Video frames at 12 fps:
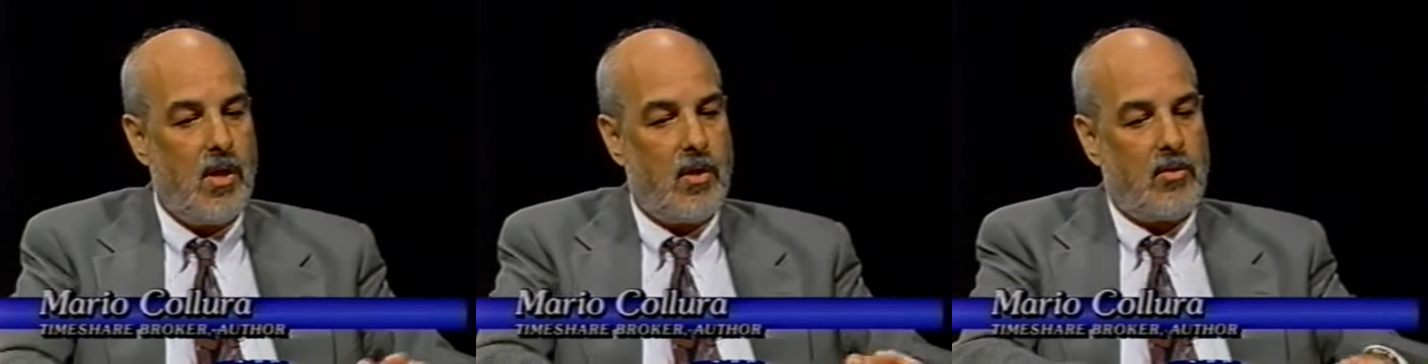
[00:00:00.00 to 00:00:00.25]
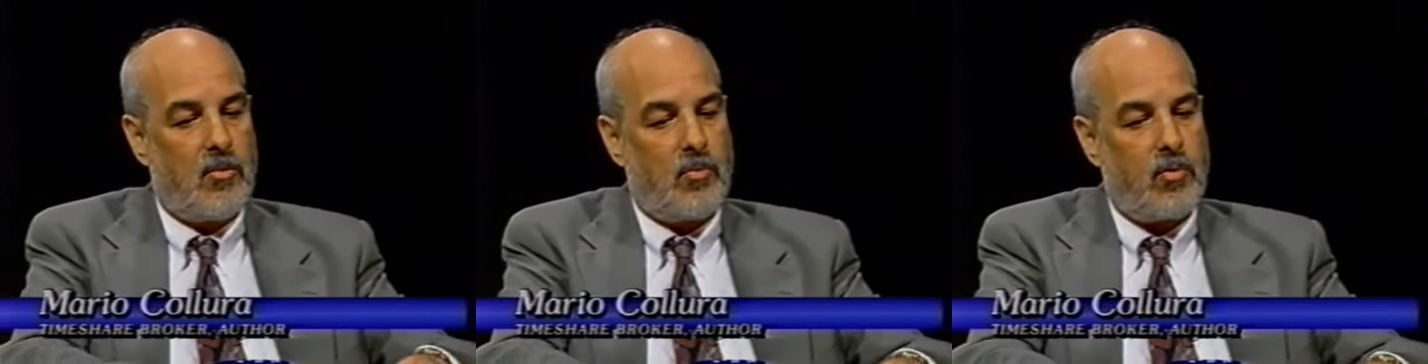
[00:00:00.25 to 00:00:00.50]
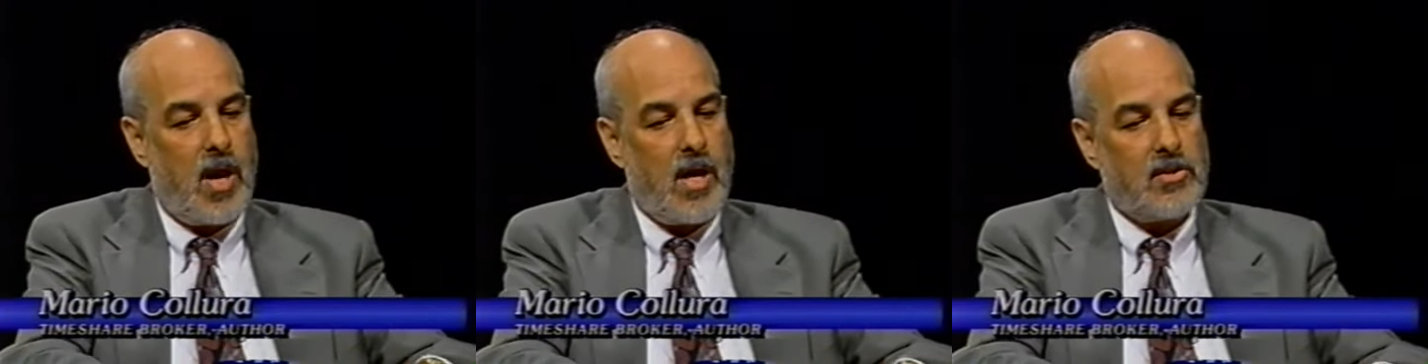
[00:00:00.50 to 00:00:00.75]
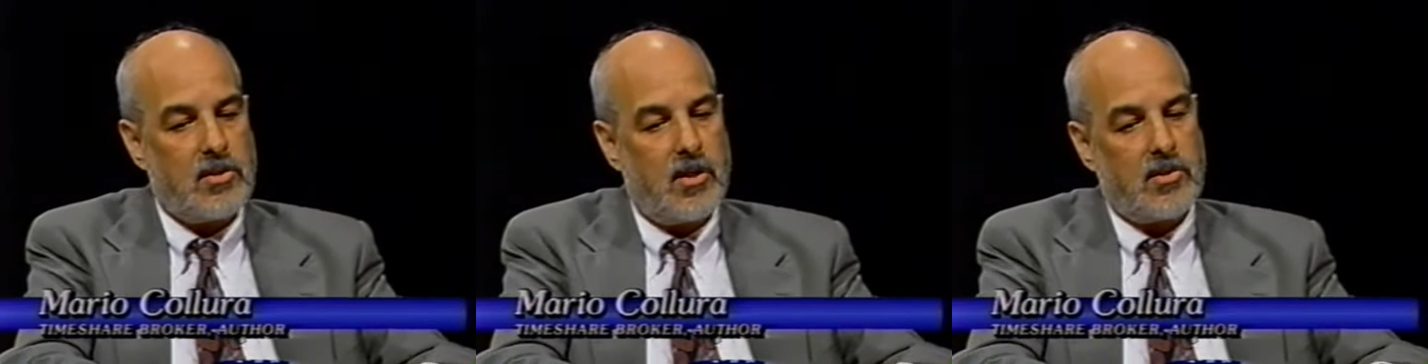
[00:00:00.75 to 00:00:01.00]
the
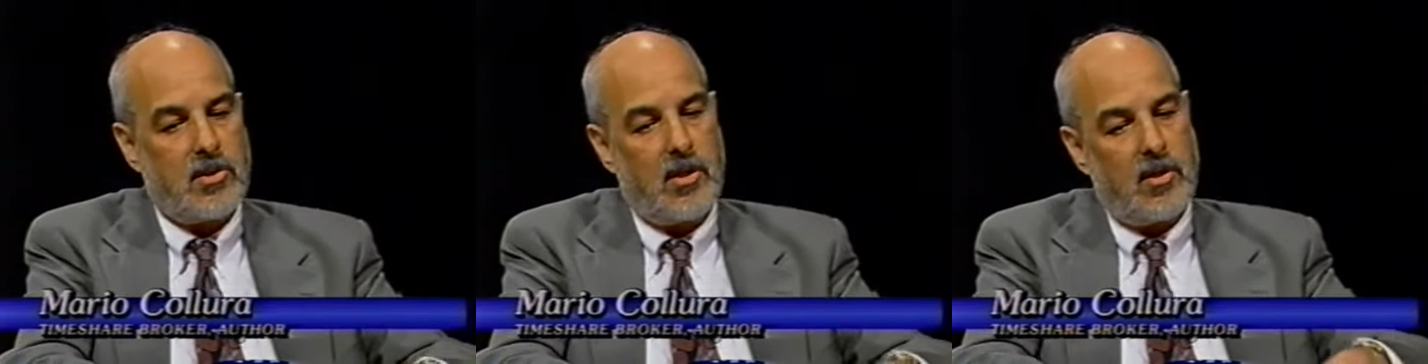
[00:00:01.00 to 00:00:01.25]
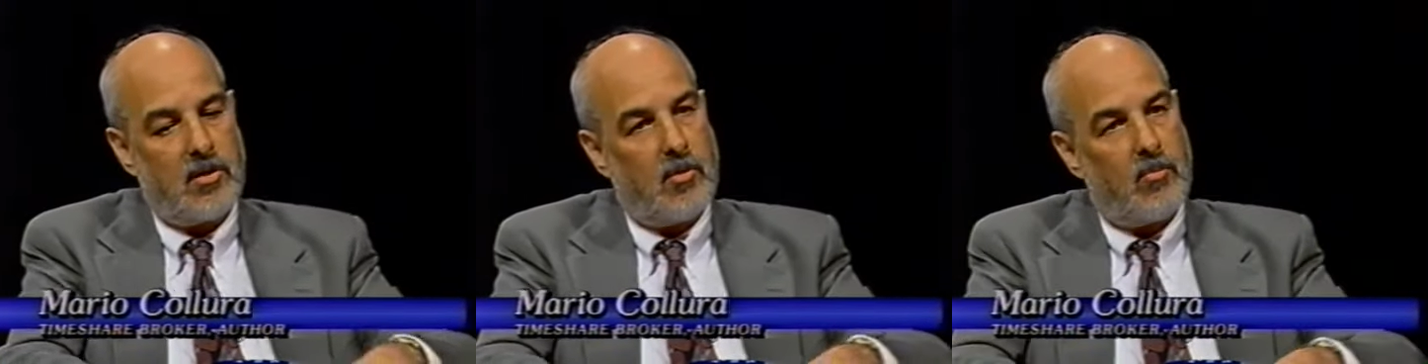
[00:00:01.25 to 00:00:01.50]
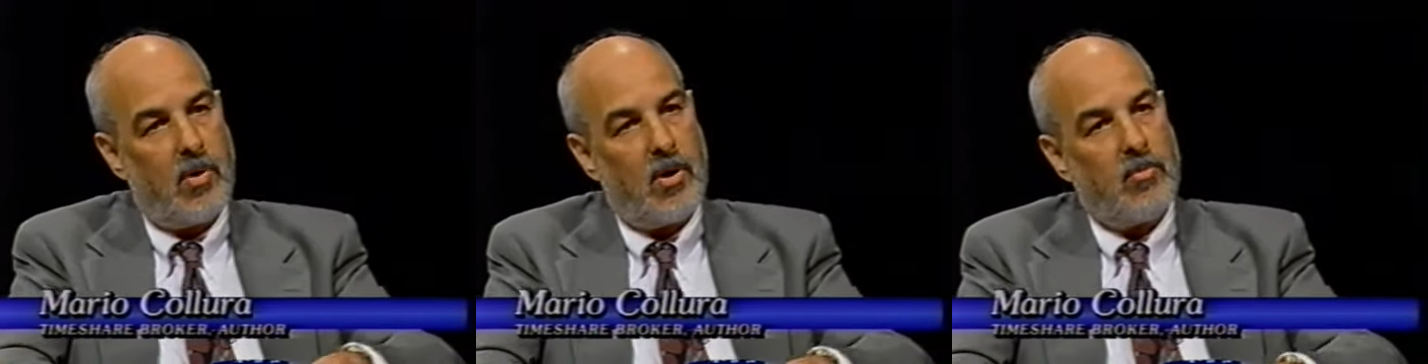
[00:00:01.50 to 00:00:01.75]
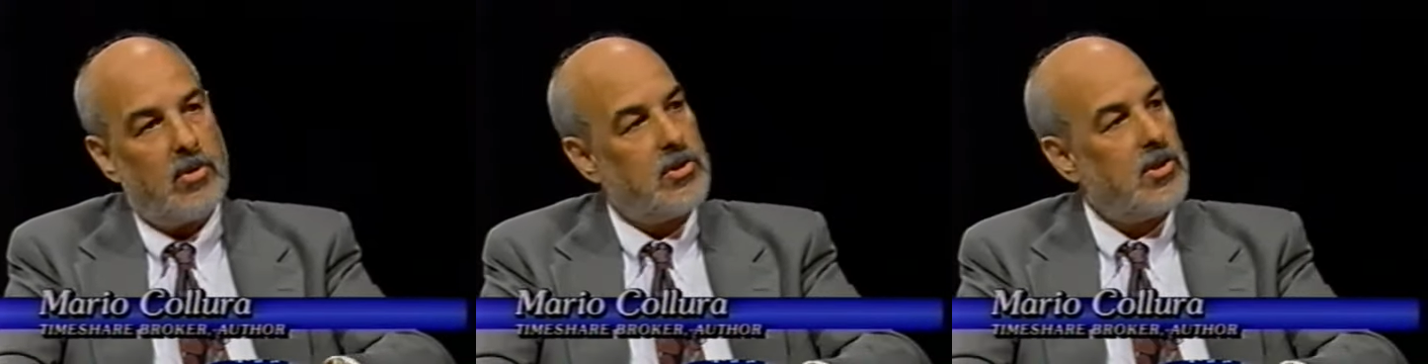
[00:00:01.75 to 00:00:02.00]
processing and the
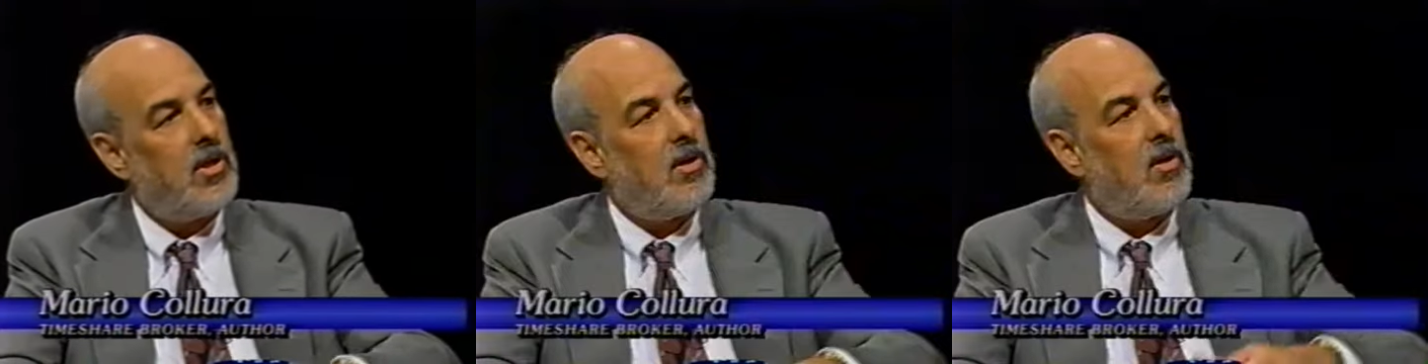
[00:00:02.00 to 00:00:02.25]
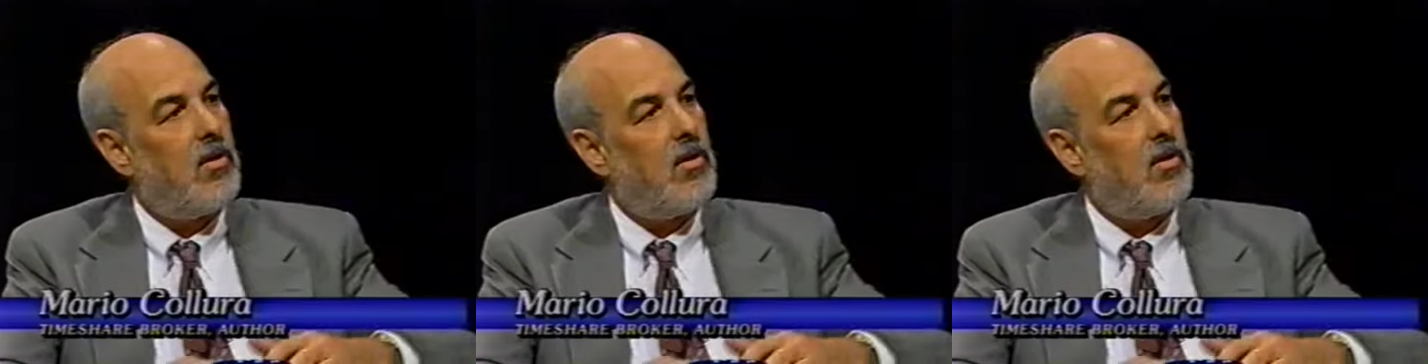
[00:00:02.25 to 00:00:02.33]
publishing